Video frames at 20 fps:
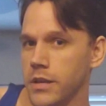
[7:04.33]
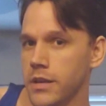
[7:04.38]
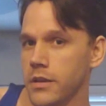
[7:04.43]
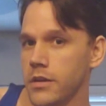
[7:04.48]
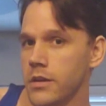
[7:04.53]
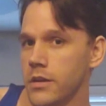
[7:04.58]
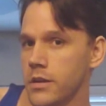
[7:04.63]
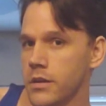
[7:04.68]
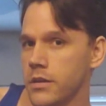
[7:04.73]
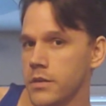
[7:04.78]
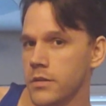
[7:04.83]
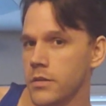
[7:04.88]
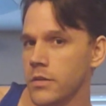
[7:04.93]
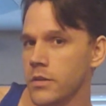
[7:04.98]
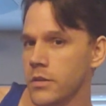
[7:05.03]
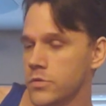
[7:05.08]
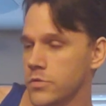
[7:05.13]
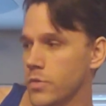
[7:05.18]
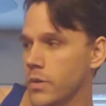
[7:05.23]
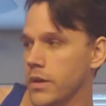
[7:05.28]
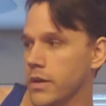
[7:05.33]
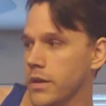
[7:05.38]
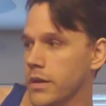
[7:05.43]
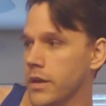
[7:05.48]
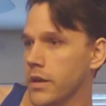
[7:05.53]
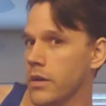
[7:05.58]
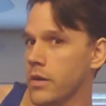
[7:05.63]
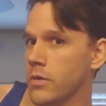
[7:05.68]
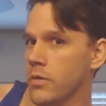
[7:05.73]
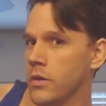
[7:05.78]
here, it's ready to
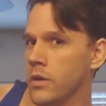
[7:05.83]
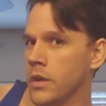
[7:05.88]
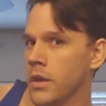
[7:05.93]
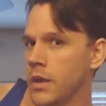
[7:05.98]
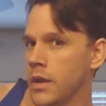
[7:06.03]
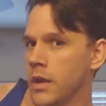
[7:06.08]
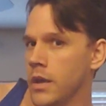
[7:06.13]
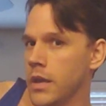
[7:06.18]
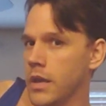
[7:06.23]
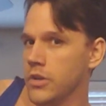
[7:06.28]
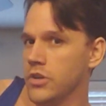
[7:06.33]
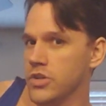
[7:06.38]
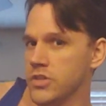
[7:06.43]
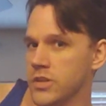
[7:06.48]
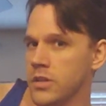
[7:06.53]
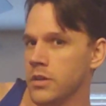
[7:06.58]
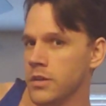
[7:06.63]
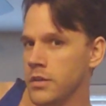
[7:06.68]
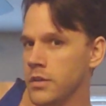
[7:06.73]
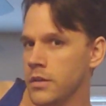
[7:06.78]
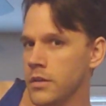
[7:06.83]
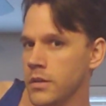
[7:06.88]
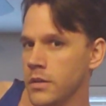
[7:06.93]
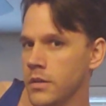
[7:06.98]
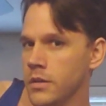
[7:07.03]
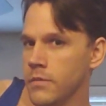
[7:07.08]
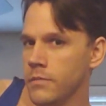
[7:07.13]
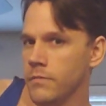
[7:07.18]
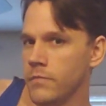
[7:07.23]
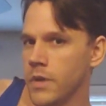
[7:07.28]
go, and I just
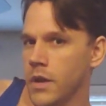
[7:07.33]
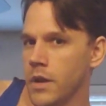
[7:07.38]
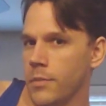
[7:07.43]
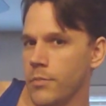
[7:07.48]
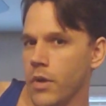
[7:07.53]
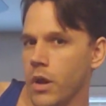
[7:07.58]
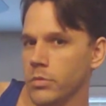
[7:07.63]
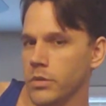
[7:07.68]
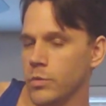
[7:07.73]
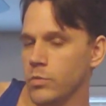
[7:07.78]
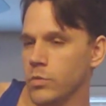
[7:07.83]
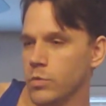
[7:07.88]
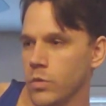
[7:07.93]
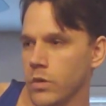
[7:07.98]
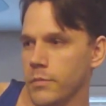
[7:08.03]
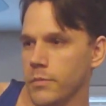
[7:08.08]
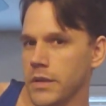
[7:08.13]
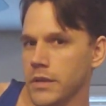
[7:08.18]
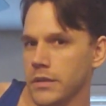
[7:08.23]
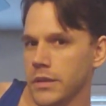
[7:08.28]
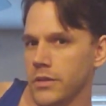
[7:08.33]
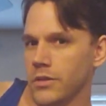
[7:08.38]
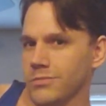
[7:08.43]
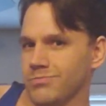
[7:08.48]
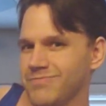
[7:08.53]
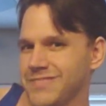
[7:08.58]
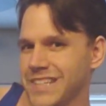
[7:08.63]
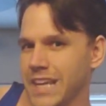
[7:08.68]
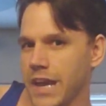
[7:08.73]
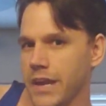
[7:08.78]
probably would want to be a little
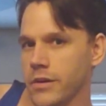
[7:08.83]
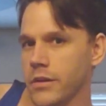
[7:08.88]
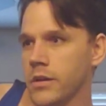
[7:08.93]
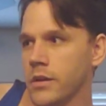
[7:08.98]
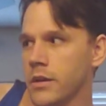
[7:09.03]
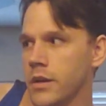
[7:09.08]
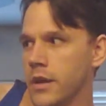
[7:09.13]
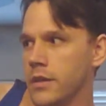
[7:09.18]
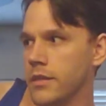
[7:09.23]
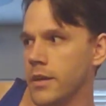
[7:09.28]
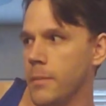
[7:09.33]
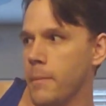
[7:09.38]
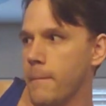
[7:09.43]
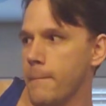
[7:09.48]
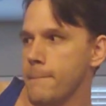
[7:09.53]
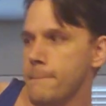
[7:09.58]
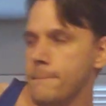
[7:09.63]
tighter, and then